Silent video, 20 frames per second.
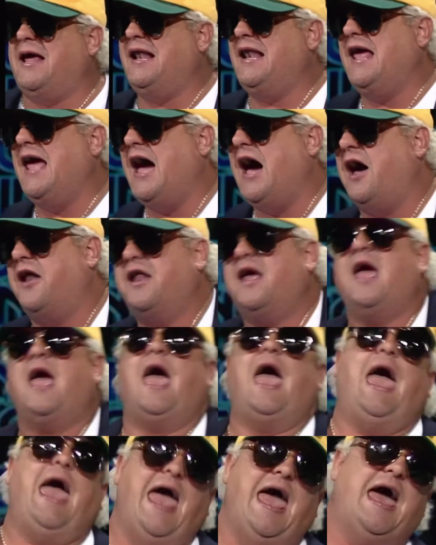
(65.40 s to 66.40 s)
out.
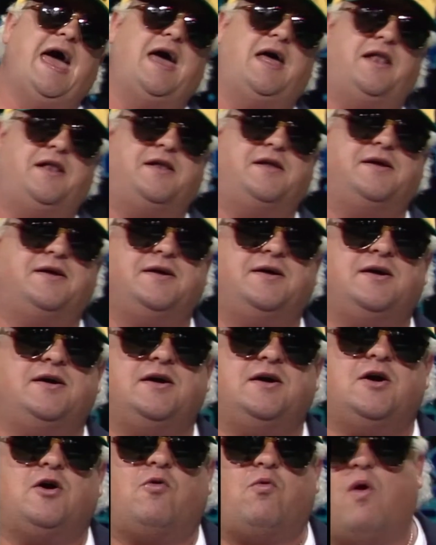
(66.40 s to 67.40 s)
And
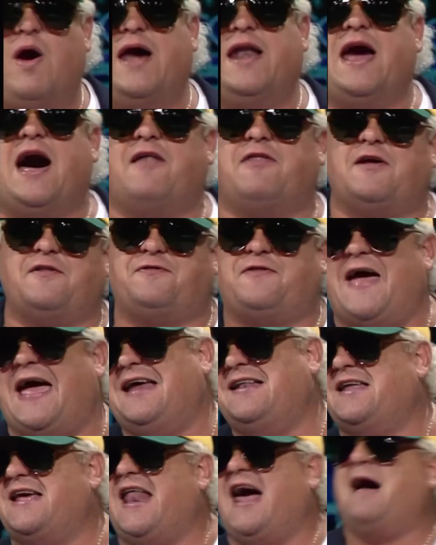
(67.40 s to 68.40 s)
one other thing
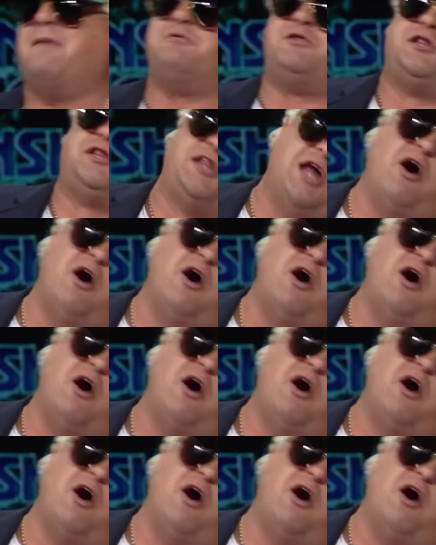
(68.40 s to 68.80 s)
that I'm so